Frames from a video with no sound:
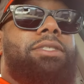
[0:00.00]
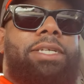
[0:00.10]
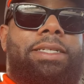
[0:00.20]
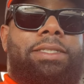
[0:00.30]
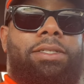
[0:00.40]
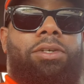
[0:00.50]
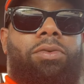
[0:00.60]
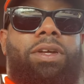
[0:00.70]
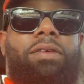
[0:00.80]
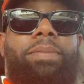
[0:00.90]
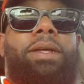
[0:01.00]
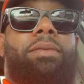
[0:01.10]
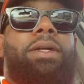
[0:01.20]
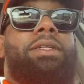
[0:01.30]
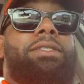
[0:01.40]
chasing the career of being
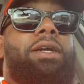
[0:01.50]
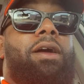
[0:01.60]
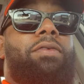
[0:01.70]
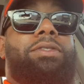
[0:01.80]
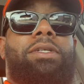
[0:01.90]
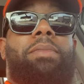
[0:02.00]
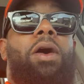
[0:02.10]
a military officer.